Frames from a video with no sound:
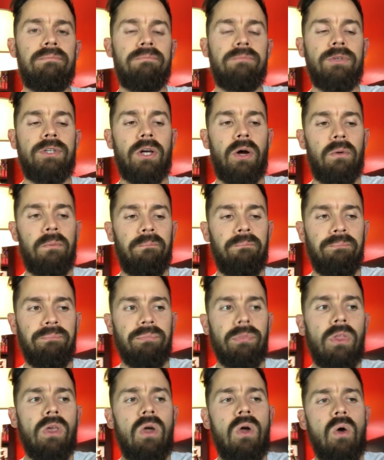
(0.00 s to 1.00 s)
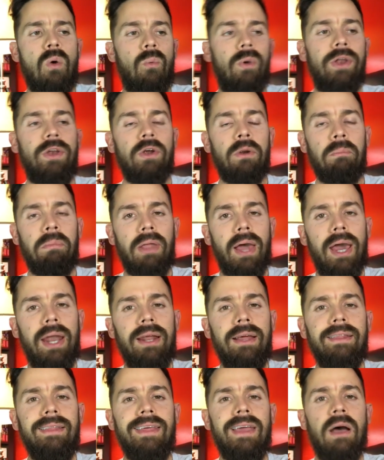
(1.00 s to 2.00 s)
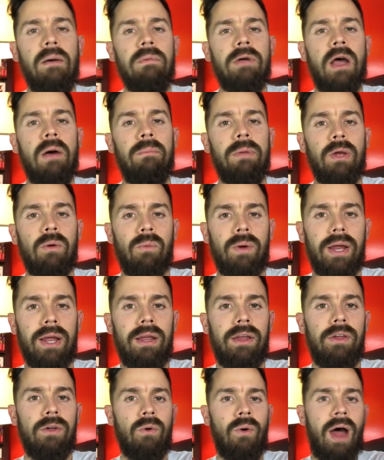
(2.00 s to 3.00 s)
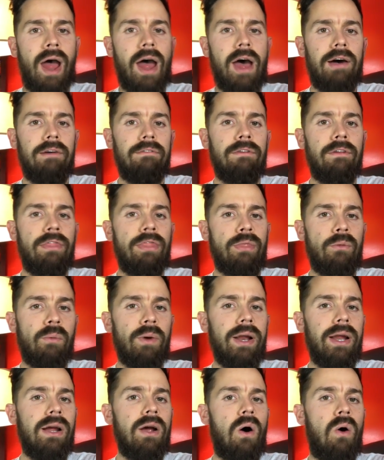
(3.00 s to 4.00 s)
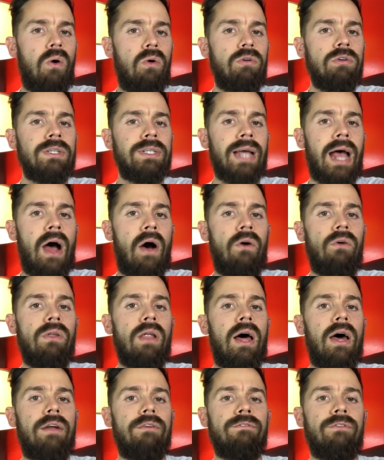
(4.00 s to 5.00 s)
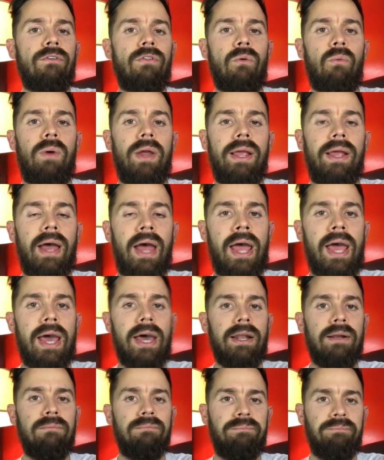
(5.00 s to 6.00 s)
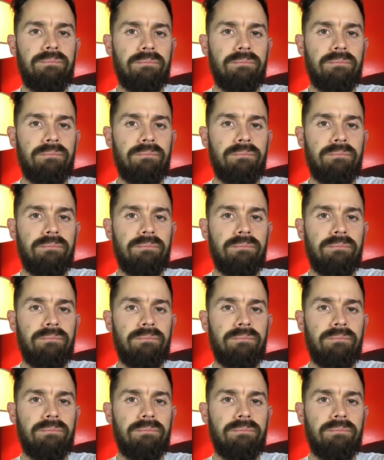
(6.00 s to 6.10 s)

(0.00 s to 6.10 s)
So when you're planning the upcoming week, you'll have three goals to outline for the week ahead.